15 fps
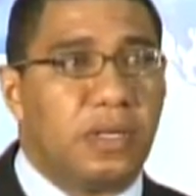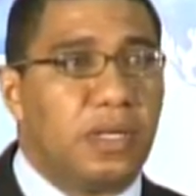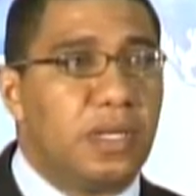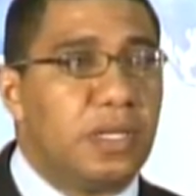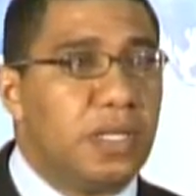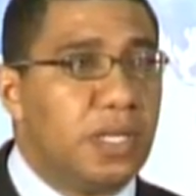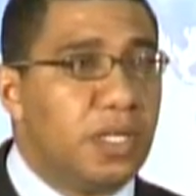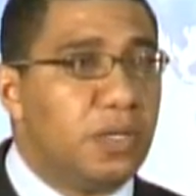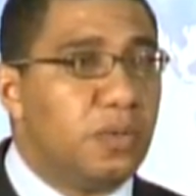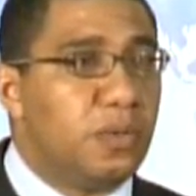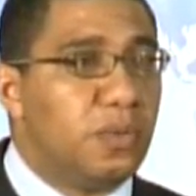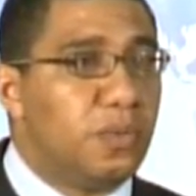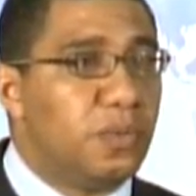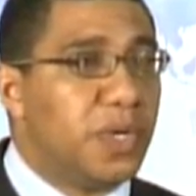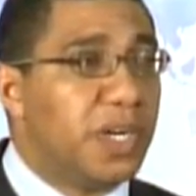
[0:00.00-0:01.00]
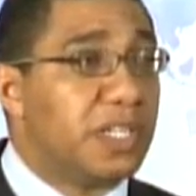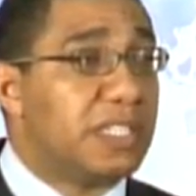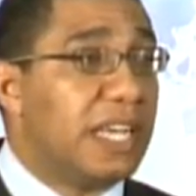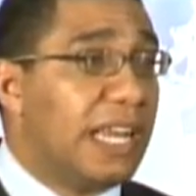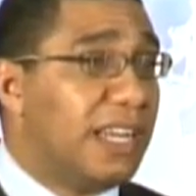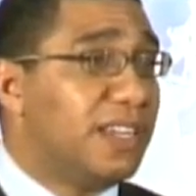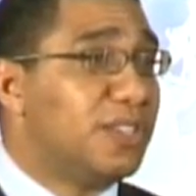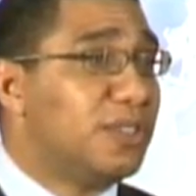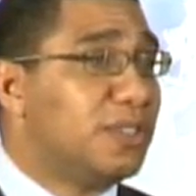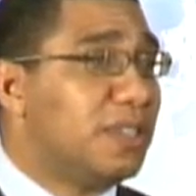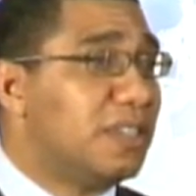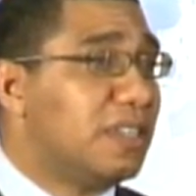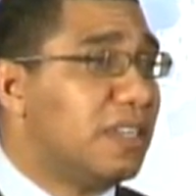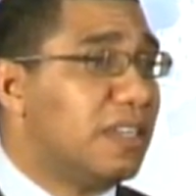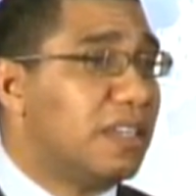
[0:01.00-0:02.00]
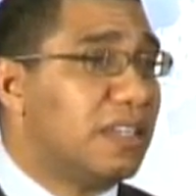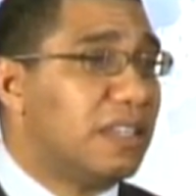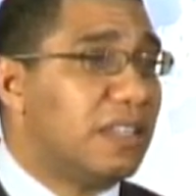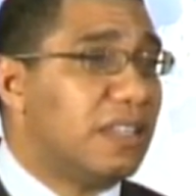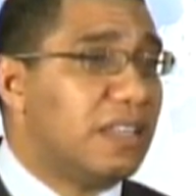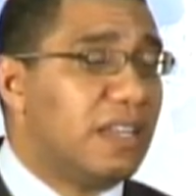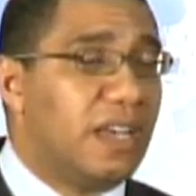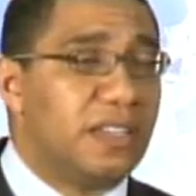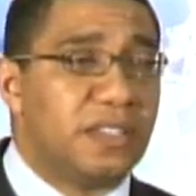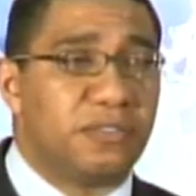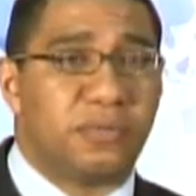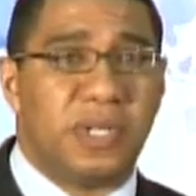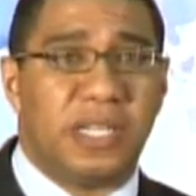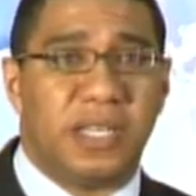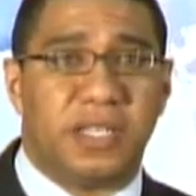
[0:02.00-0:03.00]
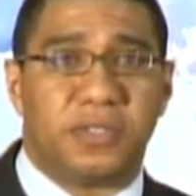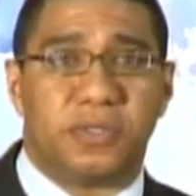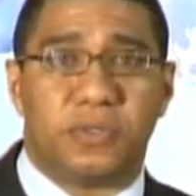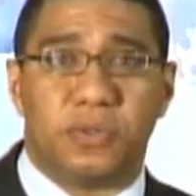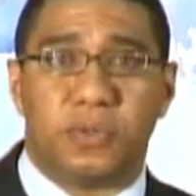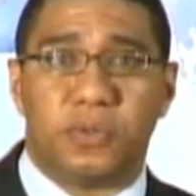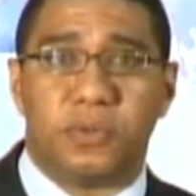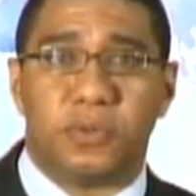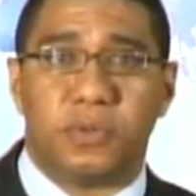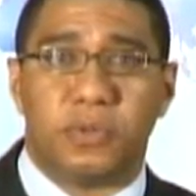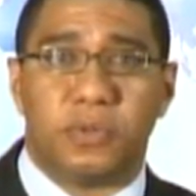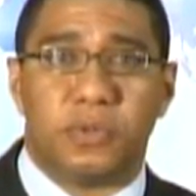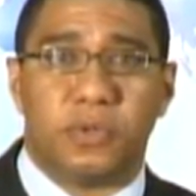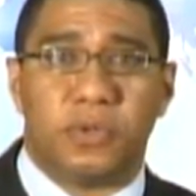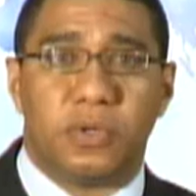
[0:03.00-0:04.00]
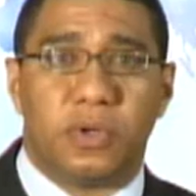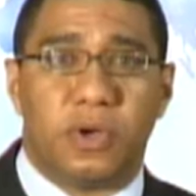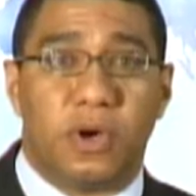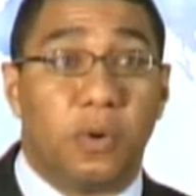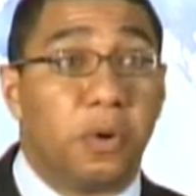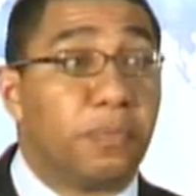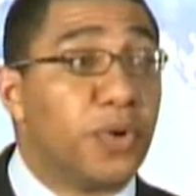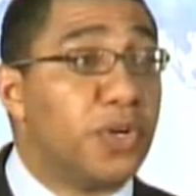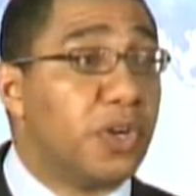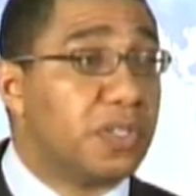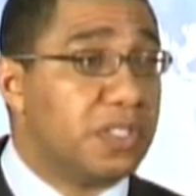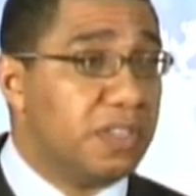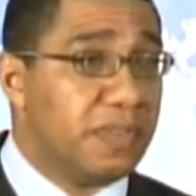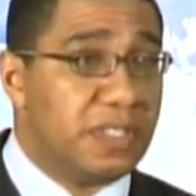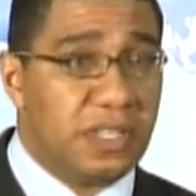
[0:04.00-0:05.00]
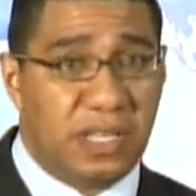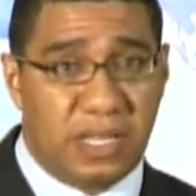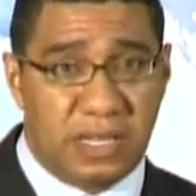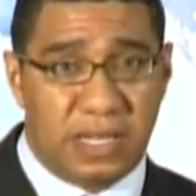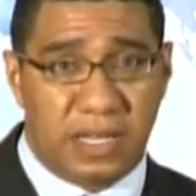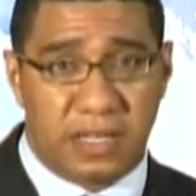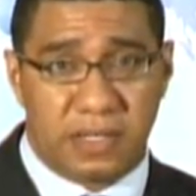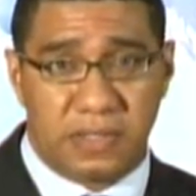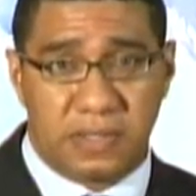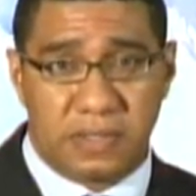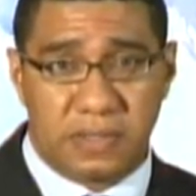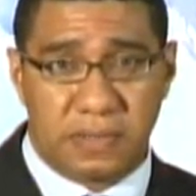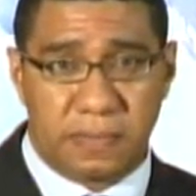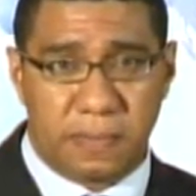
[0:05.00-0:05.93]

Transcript: Indeed, we are challenged as it relates to our productivity index.